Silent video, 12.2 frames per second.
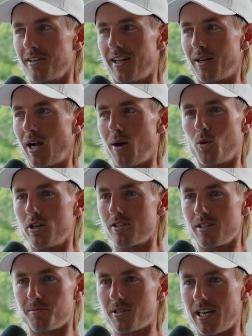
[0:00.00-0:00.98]
Like I
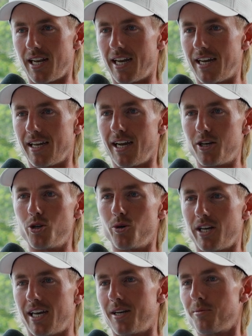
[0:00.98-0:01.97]
wasn't upset at it. I knew
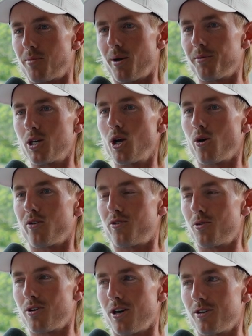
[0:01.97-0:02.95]
it had to probably go a
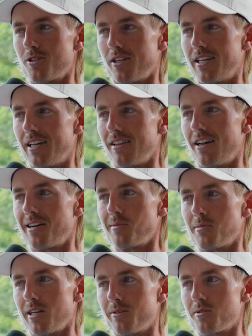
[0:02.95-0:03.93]
few yards on that
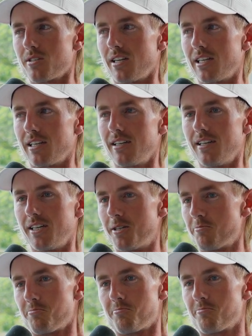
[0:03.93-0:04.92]
line, but I was like,
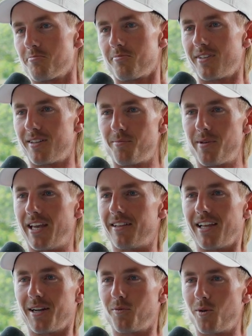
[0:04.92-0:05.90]
man,
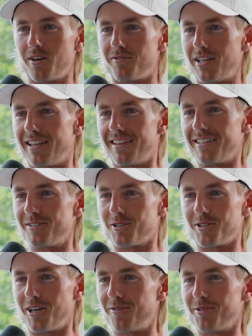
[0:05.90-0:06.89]
like what if that thing
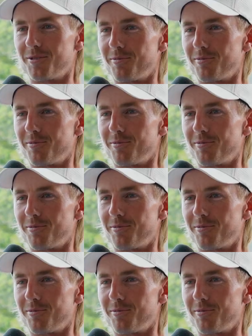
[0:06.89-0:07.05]
just covers?